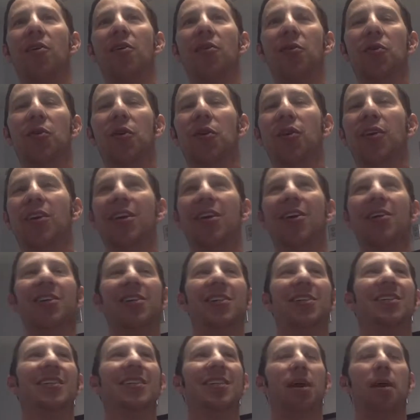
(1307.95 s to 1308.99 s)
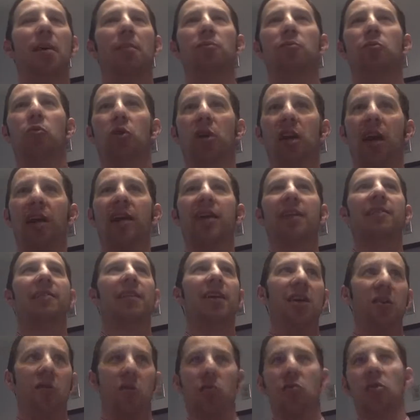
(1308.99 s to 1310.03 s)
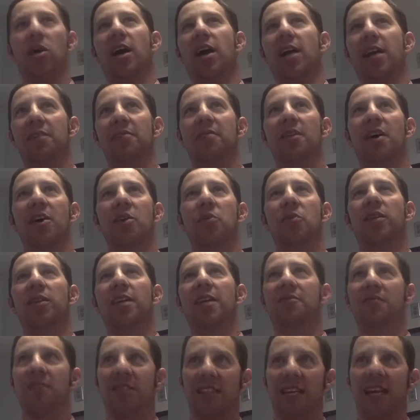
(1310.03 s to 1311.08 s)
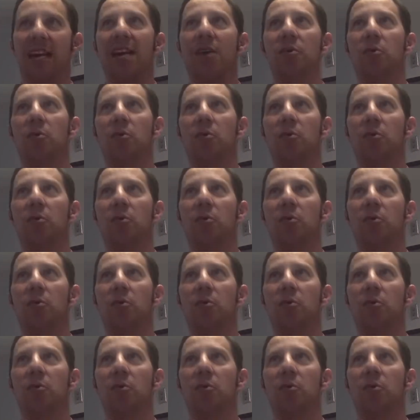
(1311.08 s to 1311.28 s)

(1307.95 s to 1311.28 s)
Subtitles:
or we're not gonna value what they have to say.